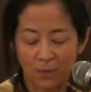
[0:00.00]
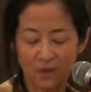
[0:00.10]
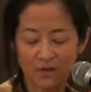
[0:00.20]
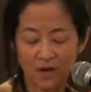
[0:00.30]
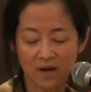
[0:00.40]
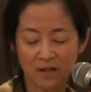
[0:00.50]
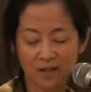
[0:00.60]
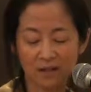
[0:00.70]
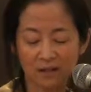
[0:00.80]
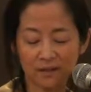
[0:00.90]
we saw
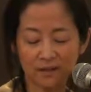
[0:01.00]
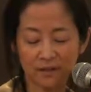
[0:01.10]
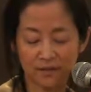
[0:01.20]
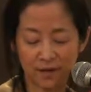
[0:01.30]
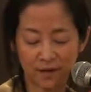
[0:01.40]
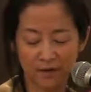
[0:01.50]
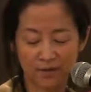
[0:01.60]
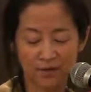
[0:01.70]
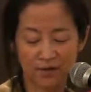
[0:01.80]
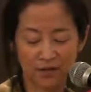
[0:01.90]
King Lee
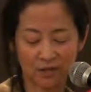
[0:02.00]
Ivanovich